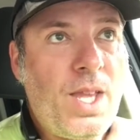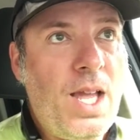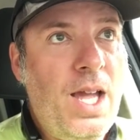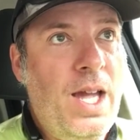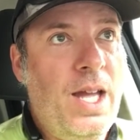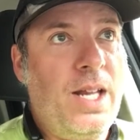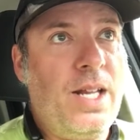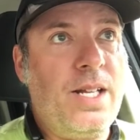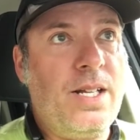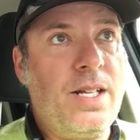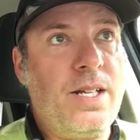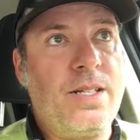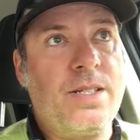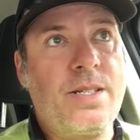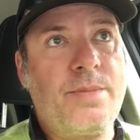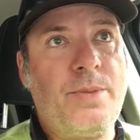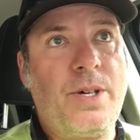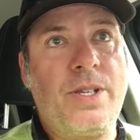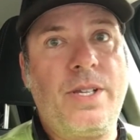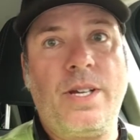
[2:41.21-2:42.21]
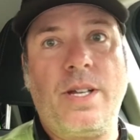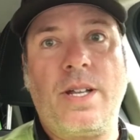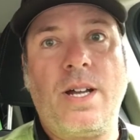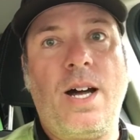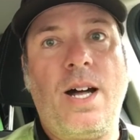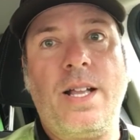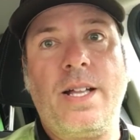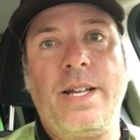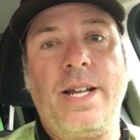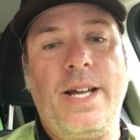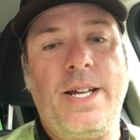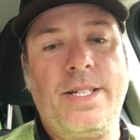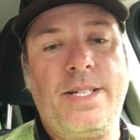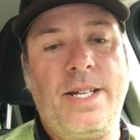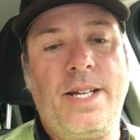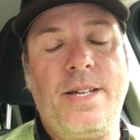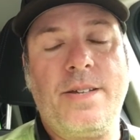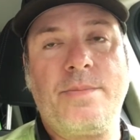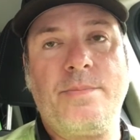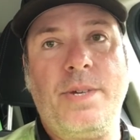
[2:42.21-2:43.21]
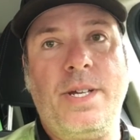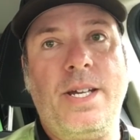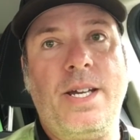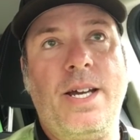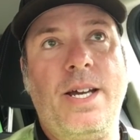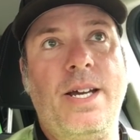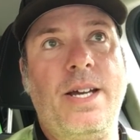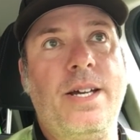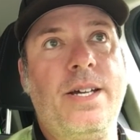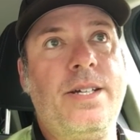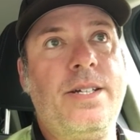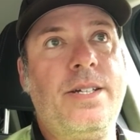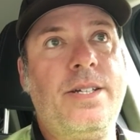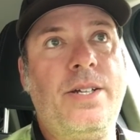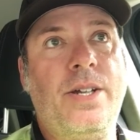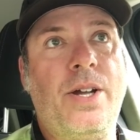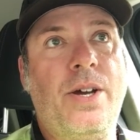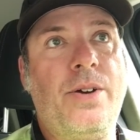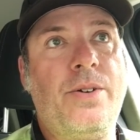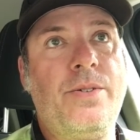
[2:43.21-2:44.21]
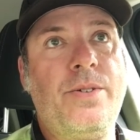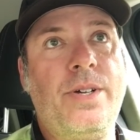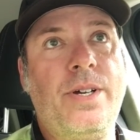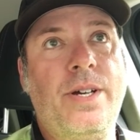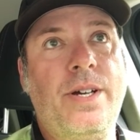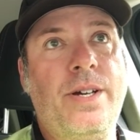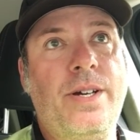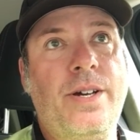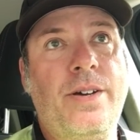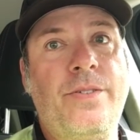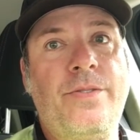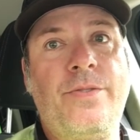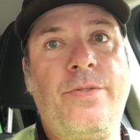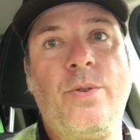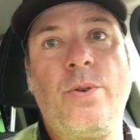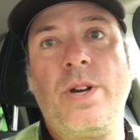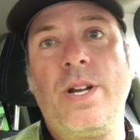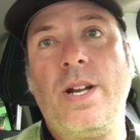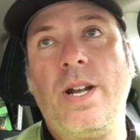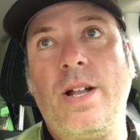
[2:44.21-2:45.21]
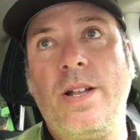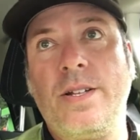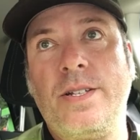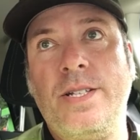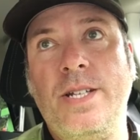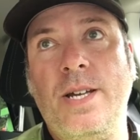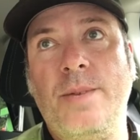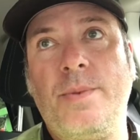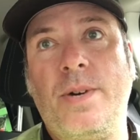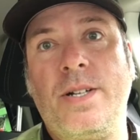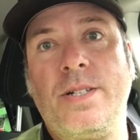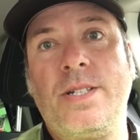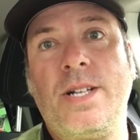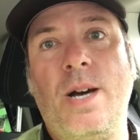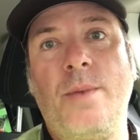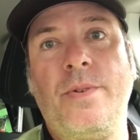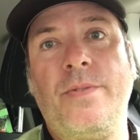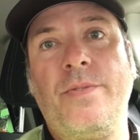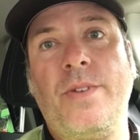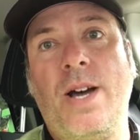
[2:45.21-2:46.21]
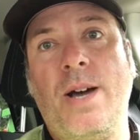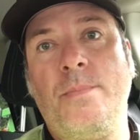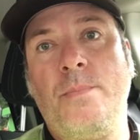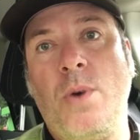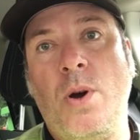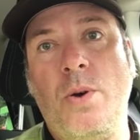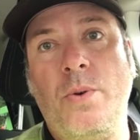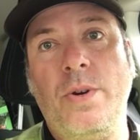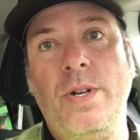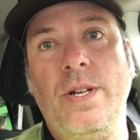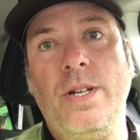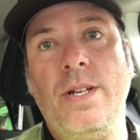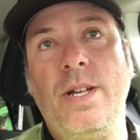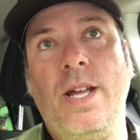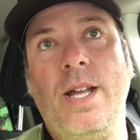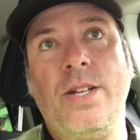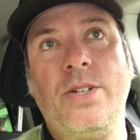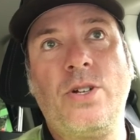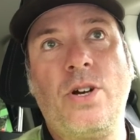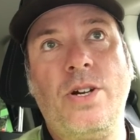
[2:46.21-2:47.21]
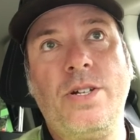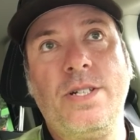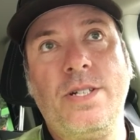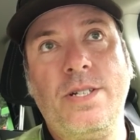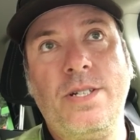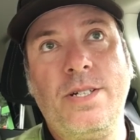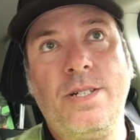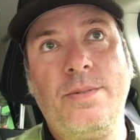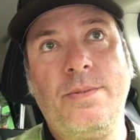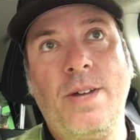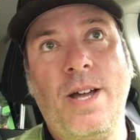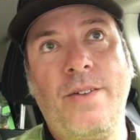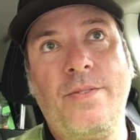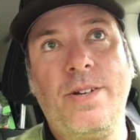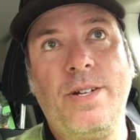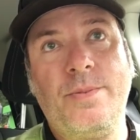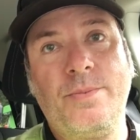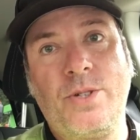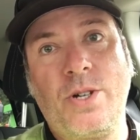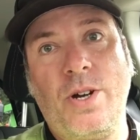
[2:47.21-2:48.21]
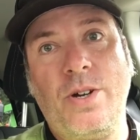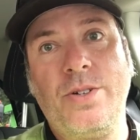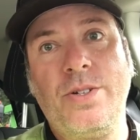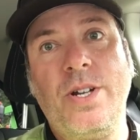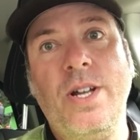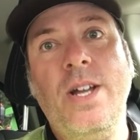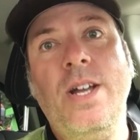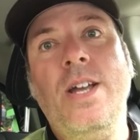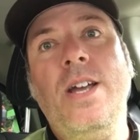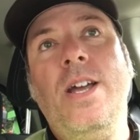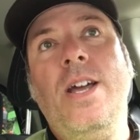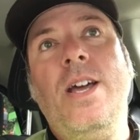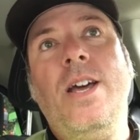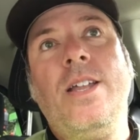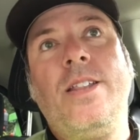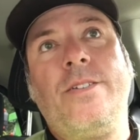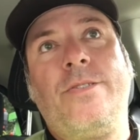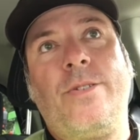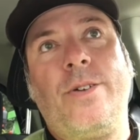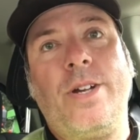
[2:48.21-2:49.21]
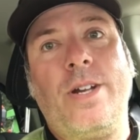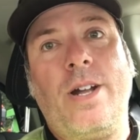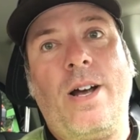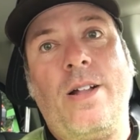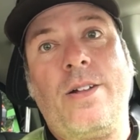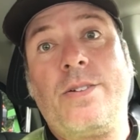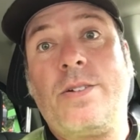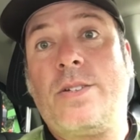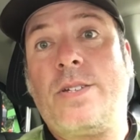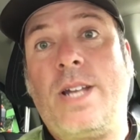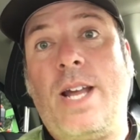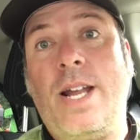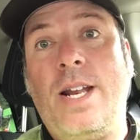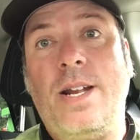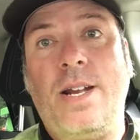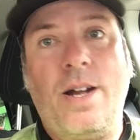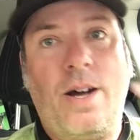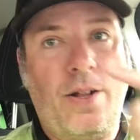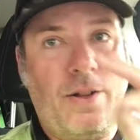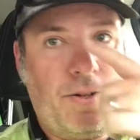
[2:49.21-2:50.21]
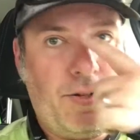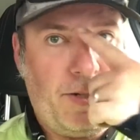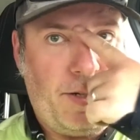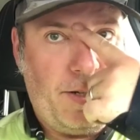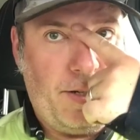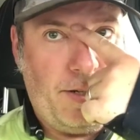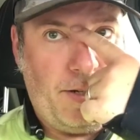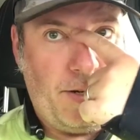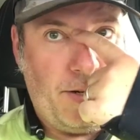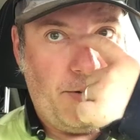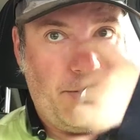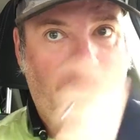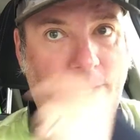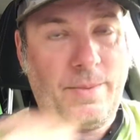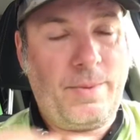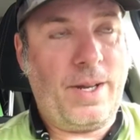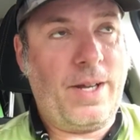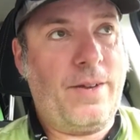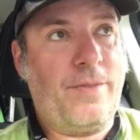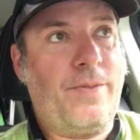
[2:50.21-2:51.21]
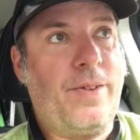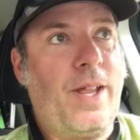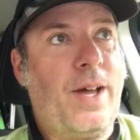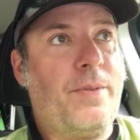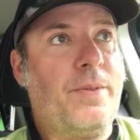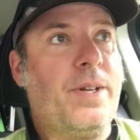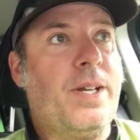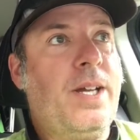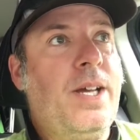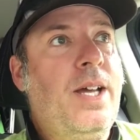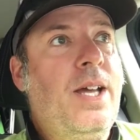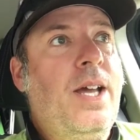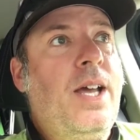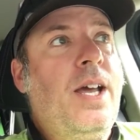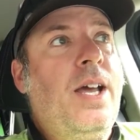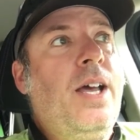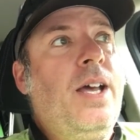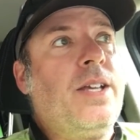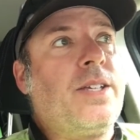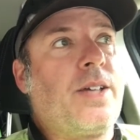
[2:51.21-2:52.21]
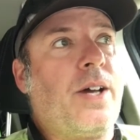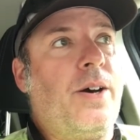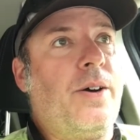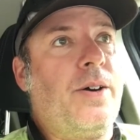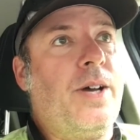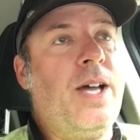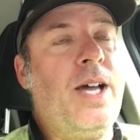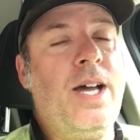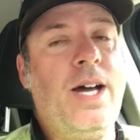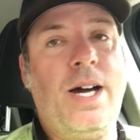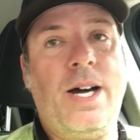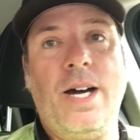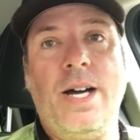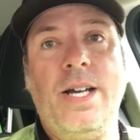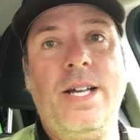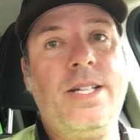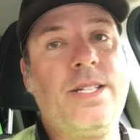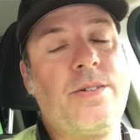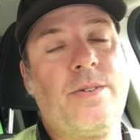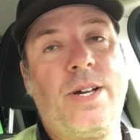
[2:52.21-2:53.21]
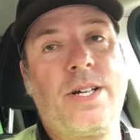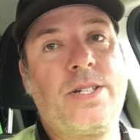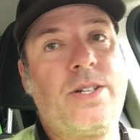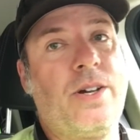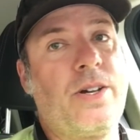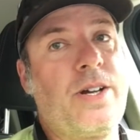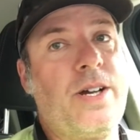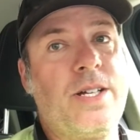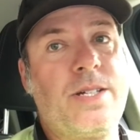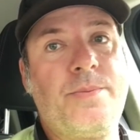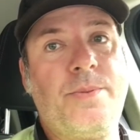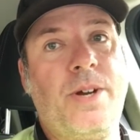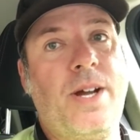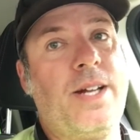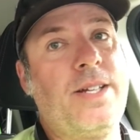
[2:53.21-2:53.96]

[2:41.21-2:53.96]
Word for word: And then uh, some of the other holidays, he gives me, uh, you know, uh, a $40 tip on top of not mowing and charging, having him charge the $40. So it's $80, you know, that I'm getting for that one. So uh, he's a rock star customer.